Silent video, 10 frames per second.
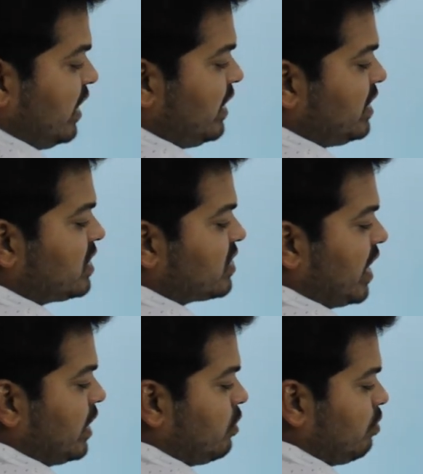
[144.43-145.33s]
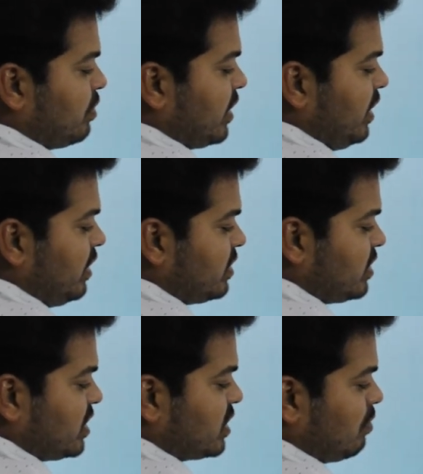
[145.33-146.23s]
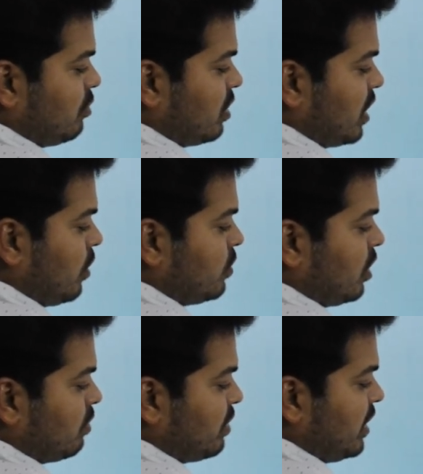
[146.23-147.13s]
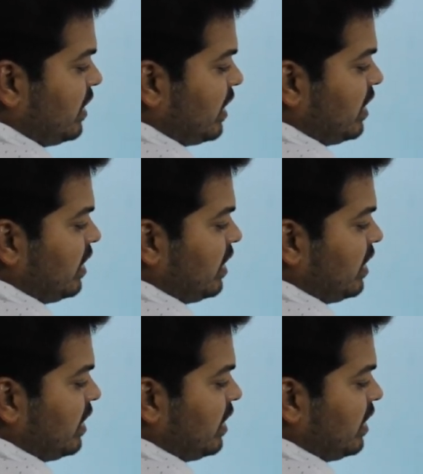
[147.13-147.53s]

It is trying to print system.out.println